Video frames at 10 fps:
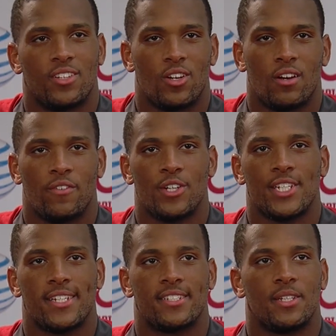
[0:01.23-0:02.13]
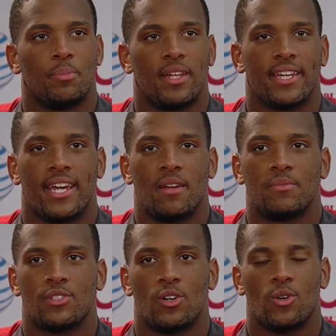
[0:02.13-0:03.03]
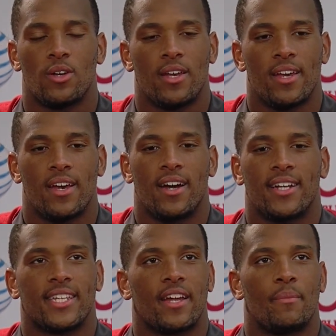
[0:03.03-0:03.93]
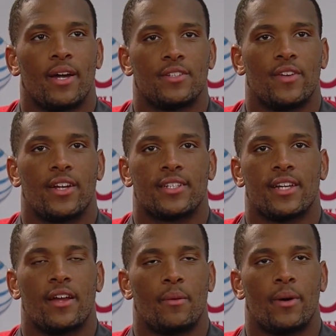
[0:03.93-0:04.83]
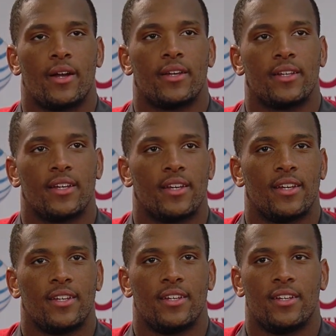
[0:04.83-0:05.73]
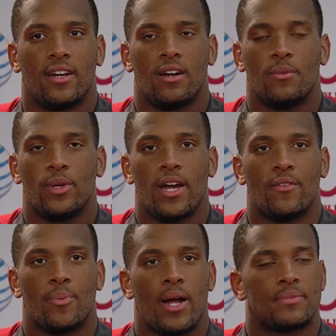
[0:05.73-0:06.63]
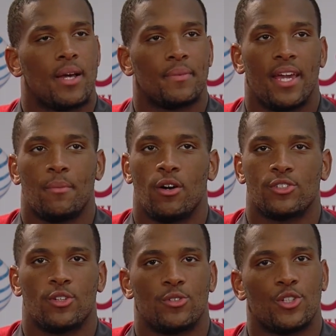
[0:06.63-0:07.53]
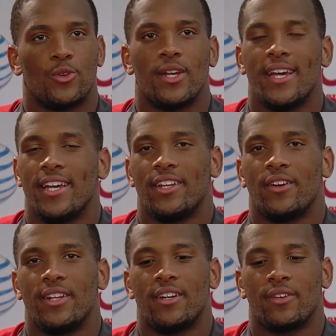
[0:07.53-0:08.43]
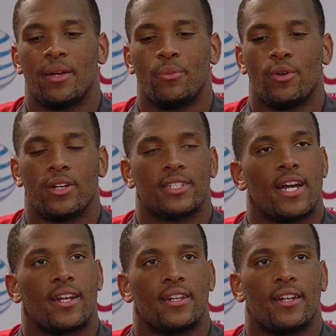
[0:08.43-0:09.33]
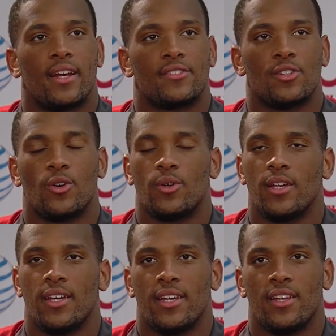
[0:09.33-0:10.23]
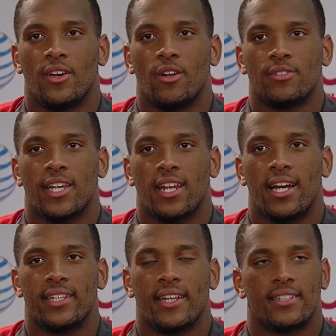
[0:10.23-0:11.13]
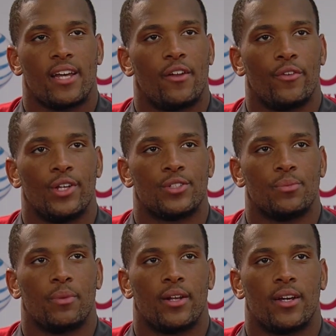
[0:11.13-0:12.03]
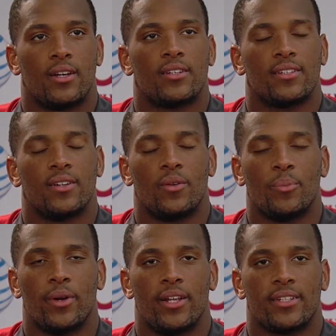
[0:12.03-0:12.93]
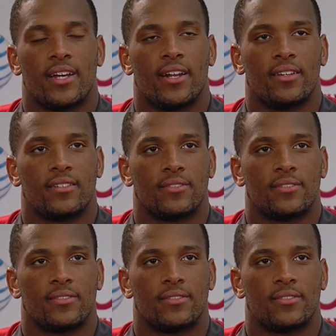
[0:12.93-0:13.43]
You know, our first SEC play game, so uh, I think everybody's very excited about it. Uh, we have a primetime game also, so you know it don't get more exciting than that. So you know it don't take a lot to get excited for this one, but uh, I'm pretty excited.